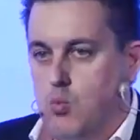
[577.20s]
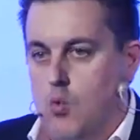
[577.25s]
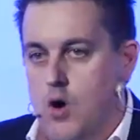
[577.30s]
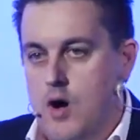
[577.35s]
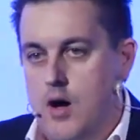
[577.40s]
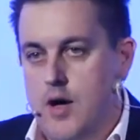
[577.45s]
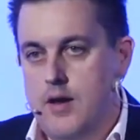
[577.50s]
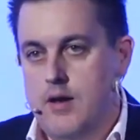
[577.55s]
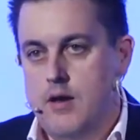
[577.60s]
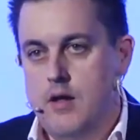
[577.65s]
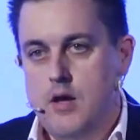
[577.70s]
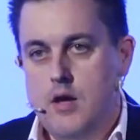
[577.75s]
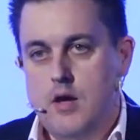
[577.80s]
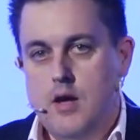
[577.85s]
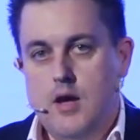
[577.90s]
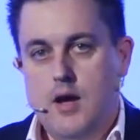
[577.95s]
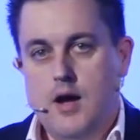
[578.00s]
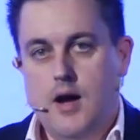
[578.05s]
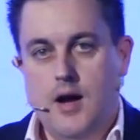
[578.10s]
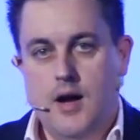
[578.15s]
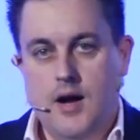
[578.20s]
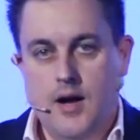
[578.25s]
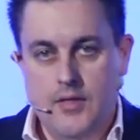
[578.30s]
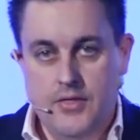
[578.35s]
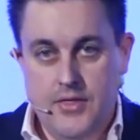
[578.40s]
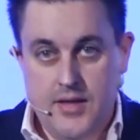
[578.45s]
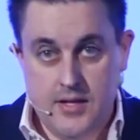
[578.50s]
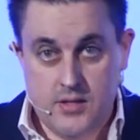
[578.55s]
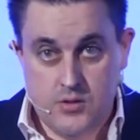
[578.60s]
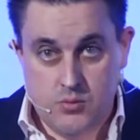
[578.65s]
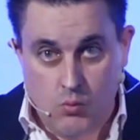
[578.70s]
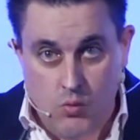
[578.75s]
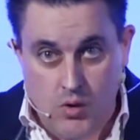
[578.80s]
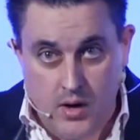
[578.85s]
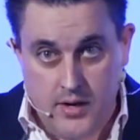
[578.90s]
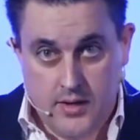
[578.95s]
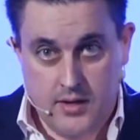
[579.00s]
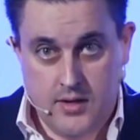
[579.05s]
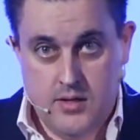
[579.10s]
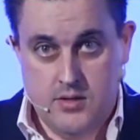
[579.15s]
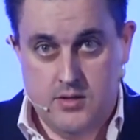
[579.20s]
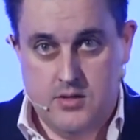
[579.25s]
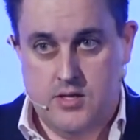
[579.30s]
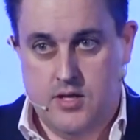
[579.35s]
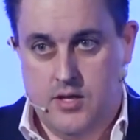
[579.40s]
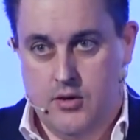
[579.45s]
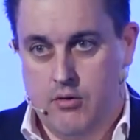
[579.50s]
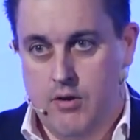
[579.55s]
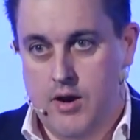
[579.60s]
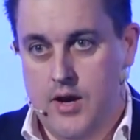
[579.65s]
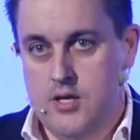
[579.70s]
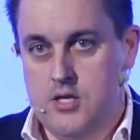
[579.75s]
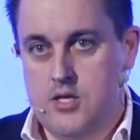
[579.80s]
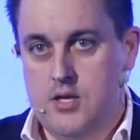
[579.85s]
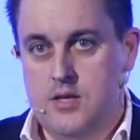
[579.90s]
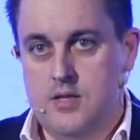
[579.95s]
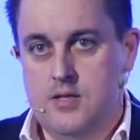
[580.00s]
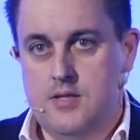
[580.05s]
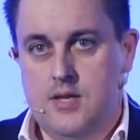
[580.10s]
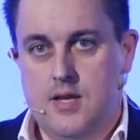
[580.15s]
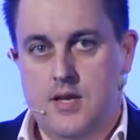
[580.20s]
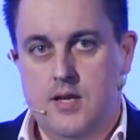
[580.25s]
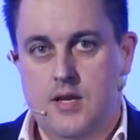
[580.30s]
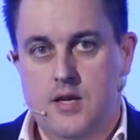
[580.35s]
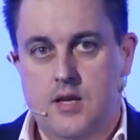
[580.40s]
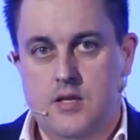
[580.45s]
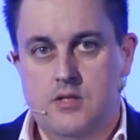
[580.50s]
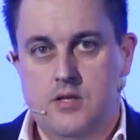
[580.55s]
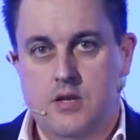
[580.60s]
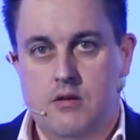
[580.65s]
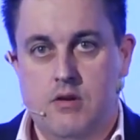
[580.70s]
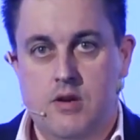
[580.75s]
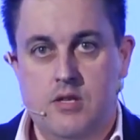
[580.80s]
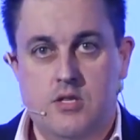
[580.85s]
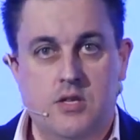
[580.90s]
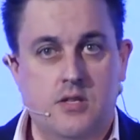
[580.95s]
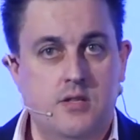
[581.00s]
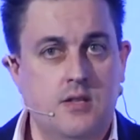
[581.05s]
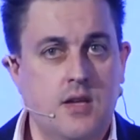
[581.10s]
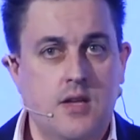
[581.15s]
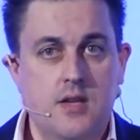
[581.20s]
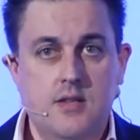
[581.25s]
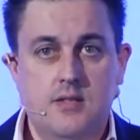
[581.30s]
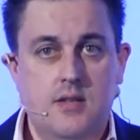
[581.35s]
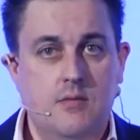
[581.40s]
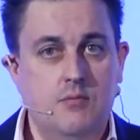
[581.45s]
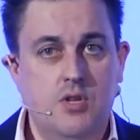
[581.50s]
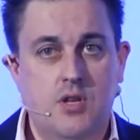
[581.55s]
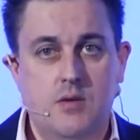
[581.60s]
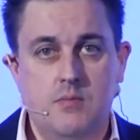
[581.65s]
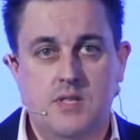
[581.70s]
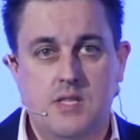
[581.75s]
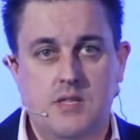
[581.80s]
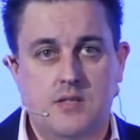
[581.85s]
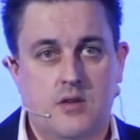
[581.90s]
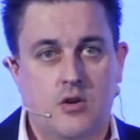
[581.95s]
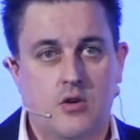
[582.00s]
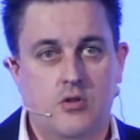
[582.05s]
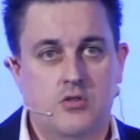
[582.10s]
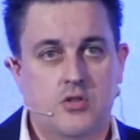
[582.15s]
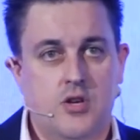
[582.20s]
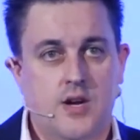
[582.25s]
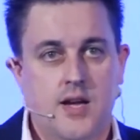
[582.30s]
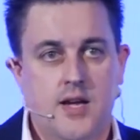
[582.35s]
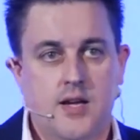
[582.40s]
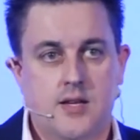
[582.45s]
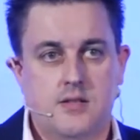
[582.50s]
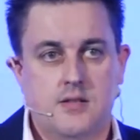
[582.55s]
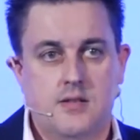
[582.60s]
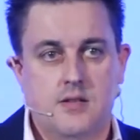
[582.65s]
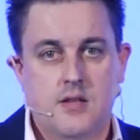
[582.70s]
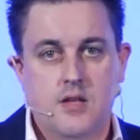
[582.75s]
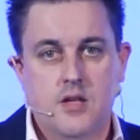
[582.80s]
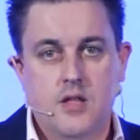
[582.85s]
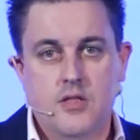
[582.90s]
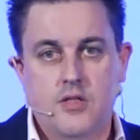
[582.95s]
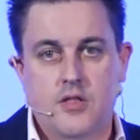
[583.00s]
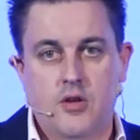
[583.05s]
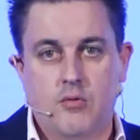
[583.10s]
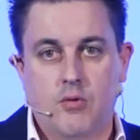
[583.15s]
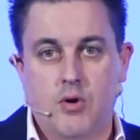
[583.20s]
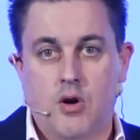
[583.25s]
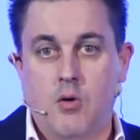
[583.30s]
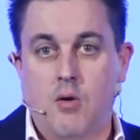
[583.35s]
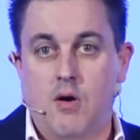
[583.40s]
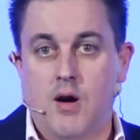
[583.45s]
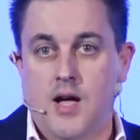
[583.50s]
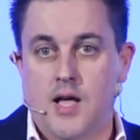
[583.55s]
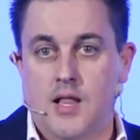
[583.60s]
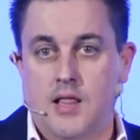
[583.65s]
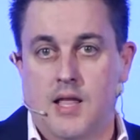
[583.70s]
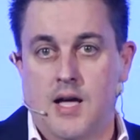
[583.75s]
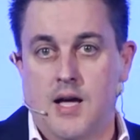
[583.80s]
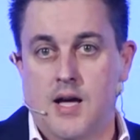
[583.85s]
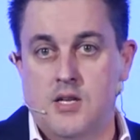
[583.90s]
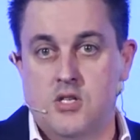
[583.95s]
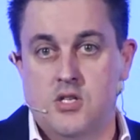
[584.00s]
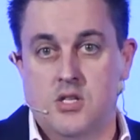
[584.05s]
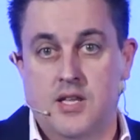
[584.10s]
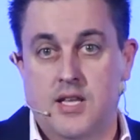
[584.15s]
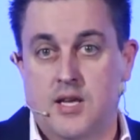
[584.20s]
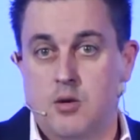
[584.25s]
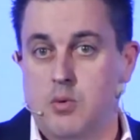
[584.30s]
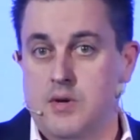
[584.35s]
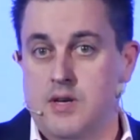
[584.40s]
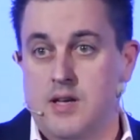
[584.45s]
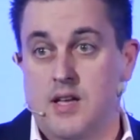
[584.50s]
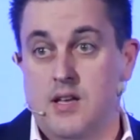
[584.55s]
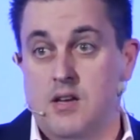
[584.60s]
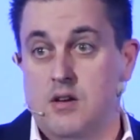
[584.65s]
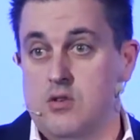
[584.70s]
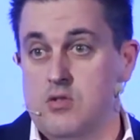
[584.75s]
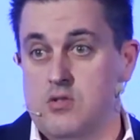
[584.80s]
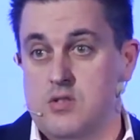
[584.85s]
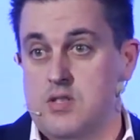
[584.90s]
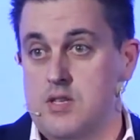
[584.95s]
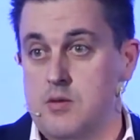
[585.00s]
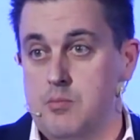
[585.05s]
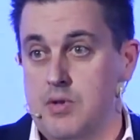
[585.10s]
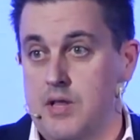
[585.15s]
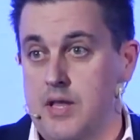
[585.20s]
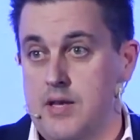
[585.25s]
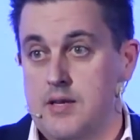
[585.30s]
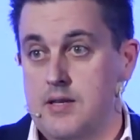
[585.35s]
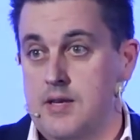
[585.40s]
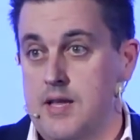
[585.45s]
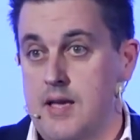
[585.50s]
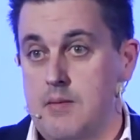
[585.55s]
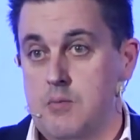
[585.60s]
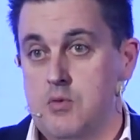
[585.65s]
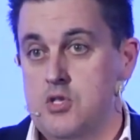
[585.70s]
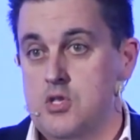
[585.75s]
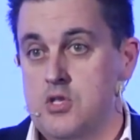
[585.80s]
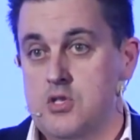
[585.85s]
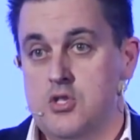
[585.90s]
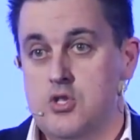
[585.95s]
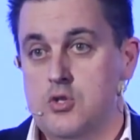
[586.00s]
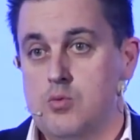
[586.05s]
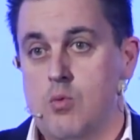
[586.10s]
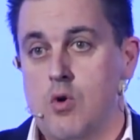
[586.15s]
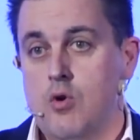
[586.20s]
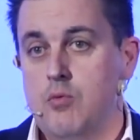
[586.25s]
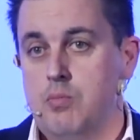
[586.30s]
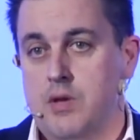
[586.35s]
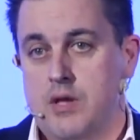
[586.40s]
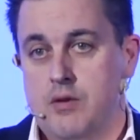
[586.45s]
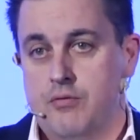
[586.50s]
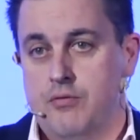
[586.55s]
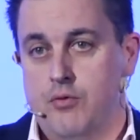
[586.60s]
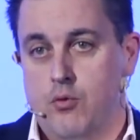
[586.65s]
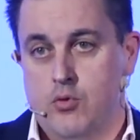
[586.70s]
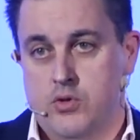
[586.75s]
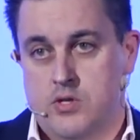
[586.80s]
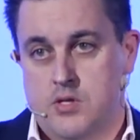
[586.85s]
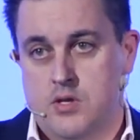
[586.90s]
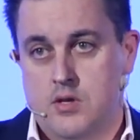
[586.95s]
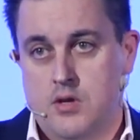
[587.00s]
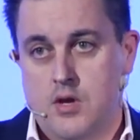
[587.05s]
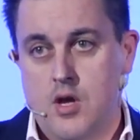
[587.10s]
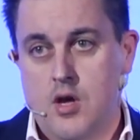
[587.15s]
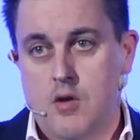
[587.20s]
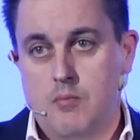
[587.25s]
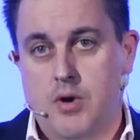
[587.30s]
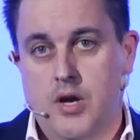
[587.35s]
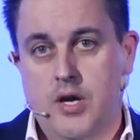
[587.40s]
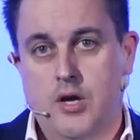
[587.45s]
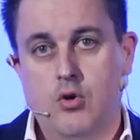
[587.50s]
one consideration. And the second consideration is sometimes these contracts that require large liquidated or stipulated damages just won't be enforced by